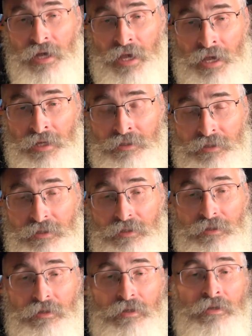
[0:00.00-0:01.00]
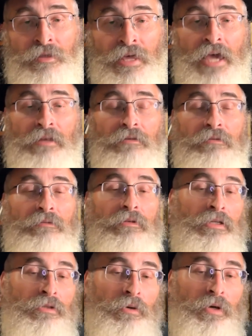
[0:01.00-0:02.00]
And that
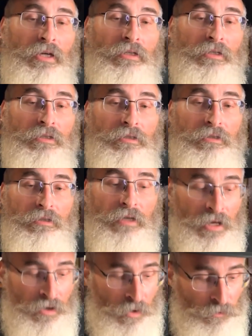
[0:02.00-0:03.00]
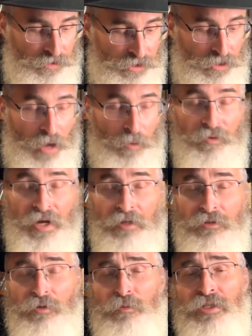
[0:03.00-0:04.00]
is okay. And hopefully you'll come
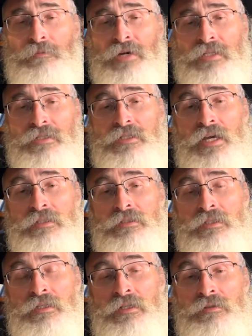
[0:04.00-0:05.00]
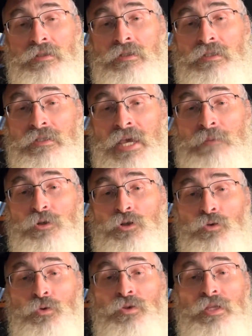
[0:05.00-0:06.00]
around to it. But the message has to get out there. The same
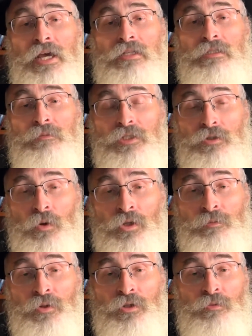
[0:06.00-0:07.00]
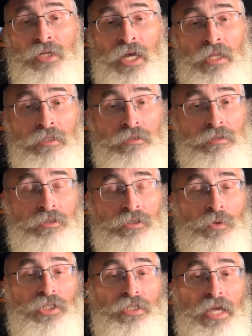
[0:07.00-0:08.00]
truth that has to be told about the reality of the
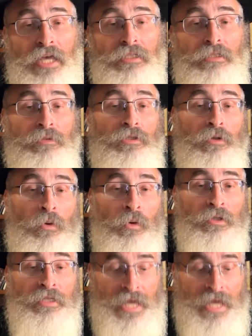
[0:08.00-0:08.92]
situation has to be told